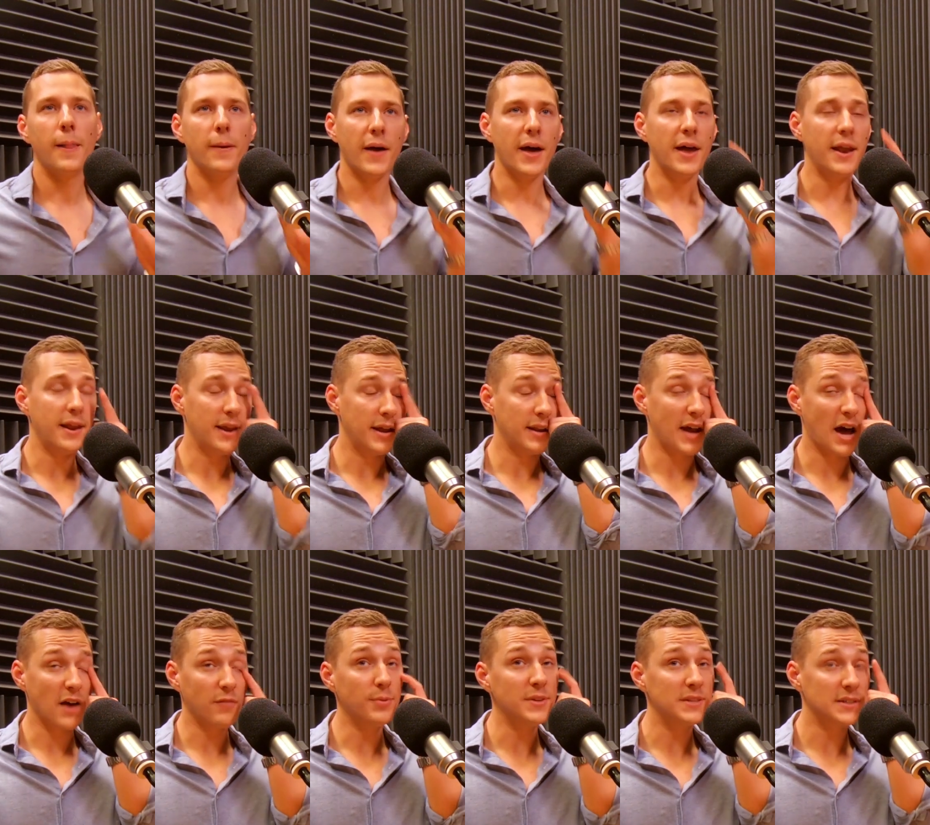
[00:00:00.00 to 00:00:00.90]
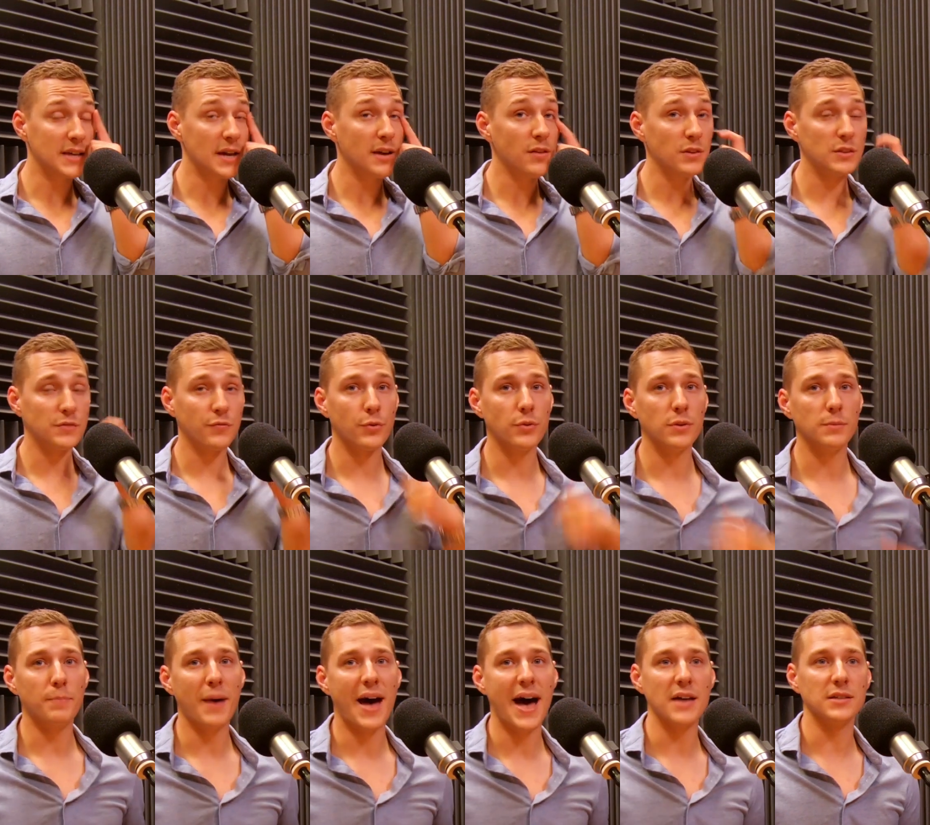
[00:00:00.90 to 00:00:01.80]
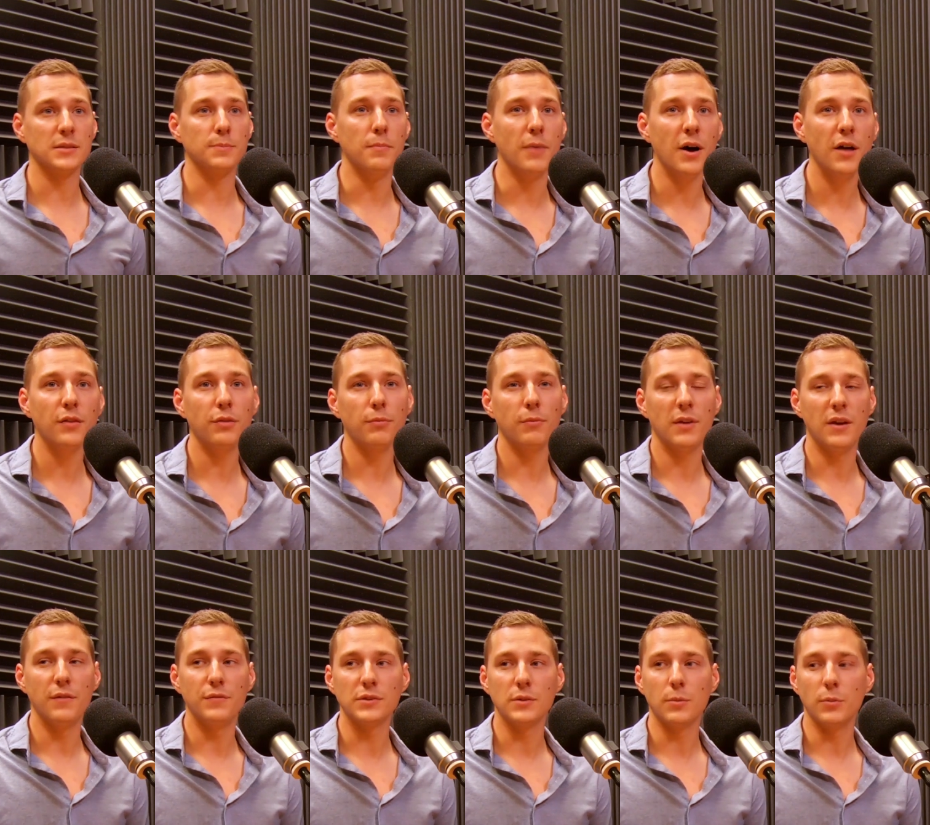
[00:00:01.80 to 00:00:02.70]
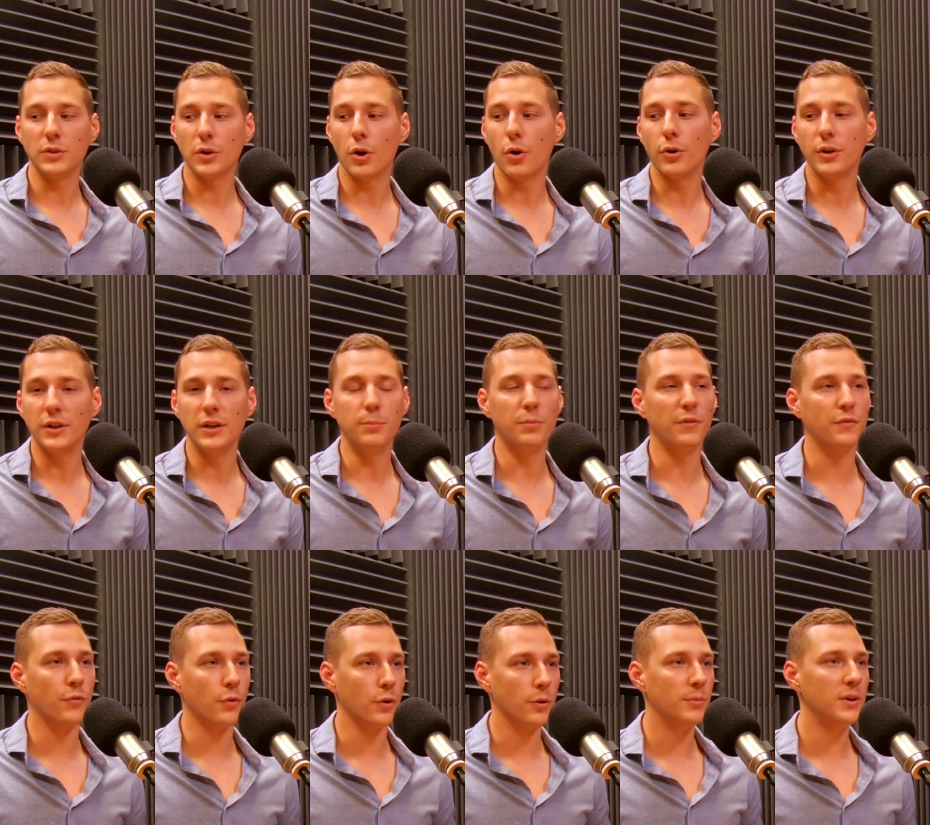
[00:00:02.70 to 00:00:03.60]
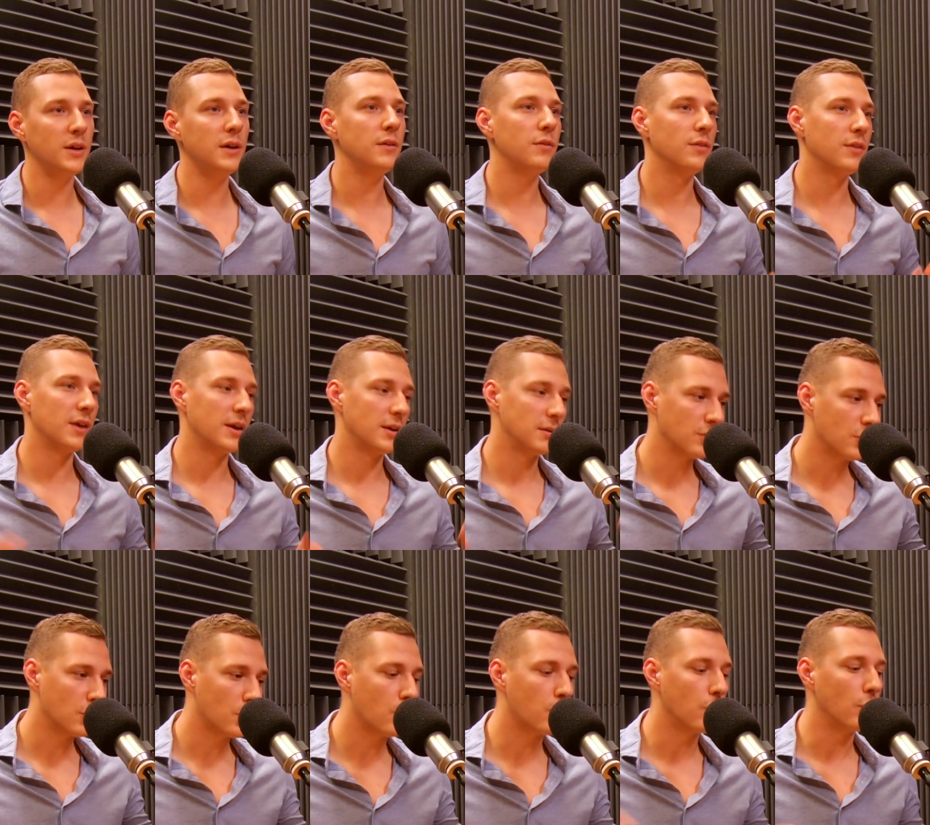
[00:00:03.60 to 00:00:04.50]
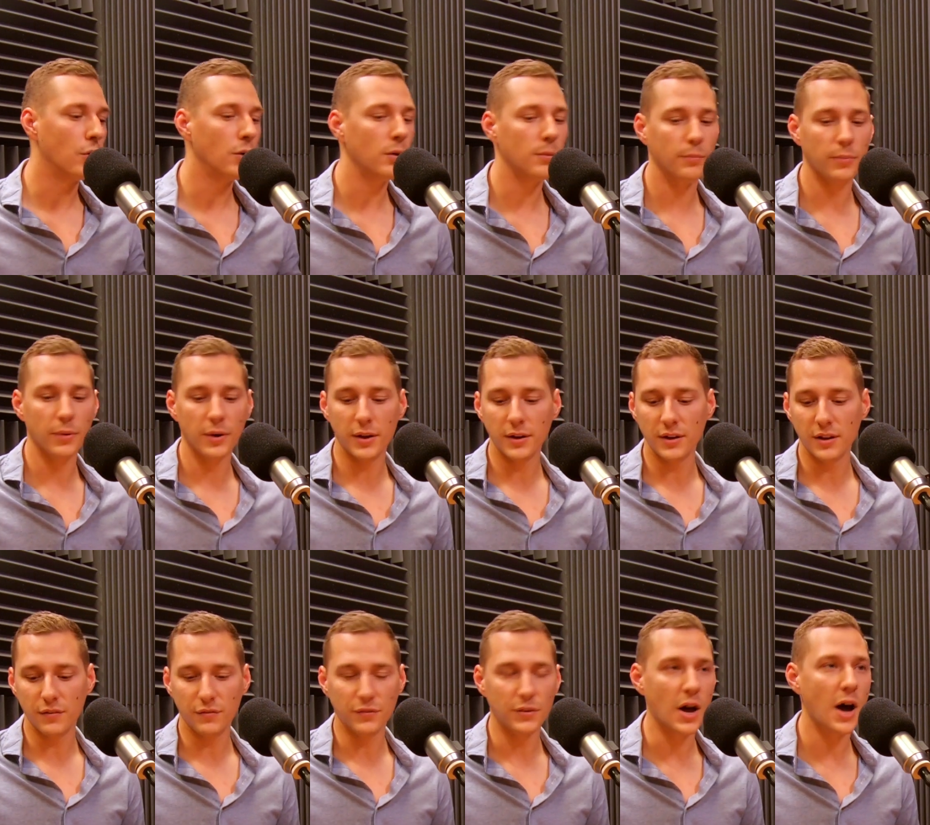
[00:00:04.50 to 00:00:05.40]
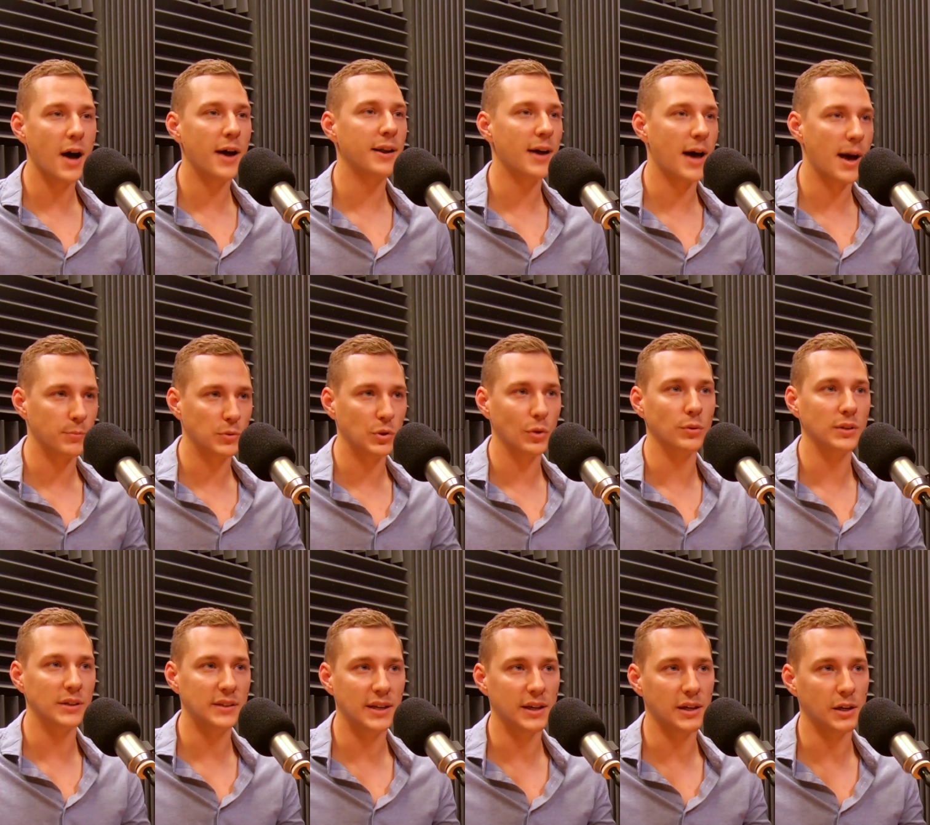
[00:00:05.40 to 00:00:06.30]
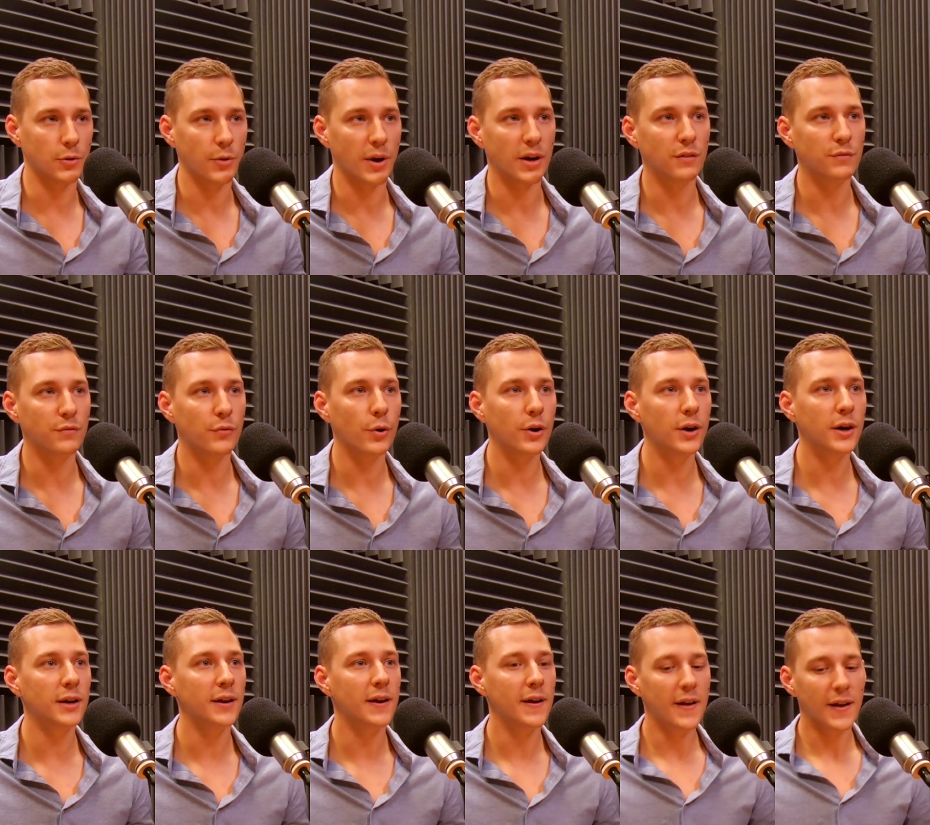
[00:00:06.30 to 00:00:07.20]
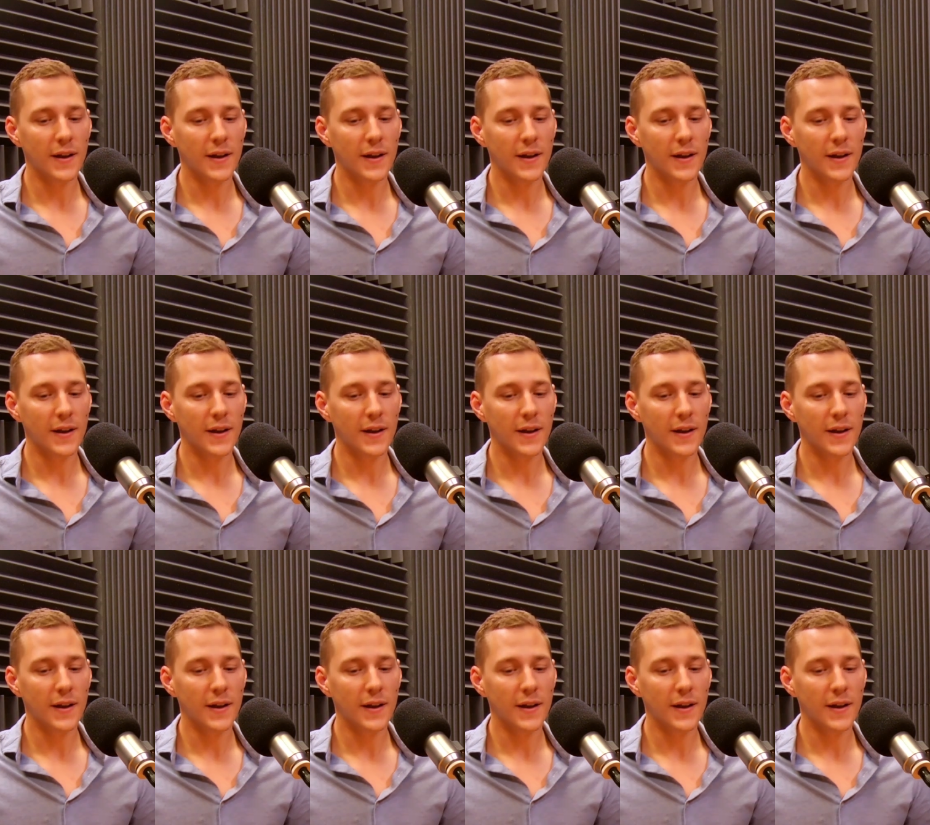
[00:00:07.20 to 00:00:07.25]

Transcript: And I've been saying this for the past month. If someone coined it before me, then cool. But if not, I'm totally taking credit for it.